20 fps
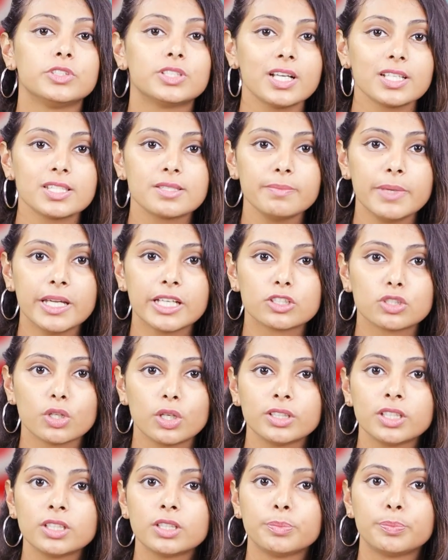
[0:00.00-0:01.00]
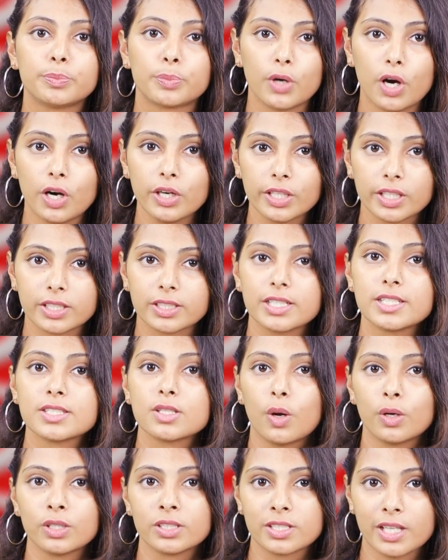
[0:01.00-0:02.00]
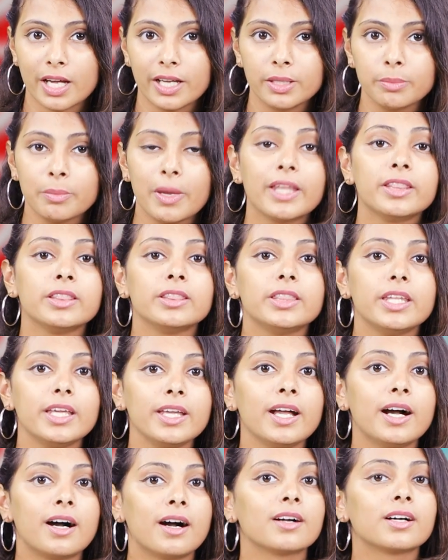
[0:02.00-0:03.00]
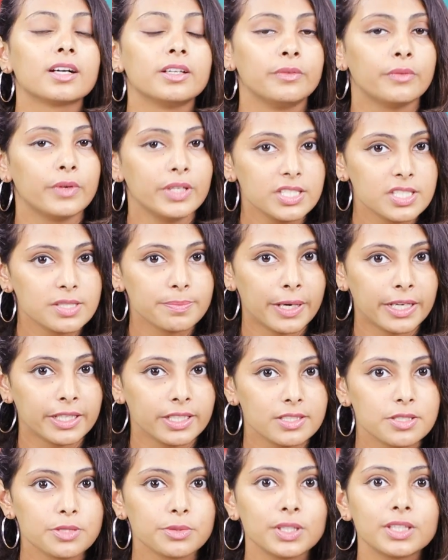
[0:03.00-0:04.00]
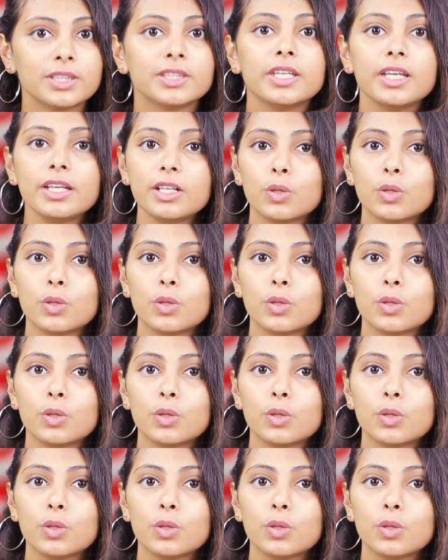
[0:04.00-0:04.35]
Just make sure that the product is on time and they are convinced by it so that they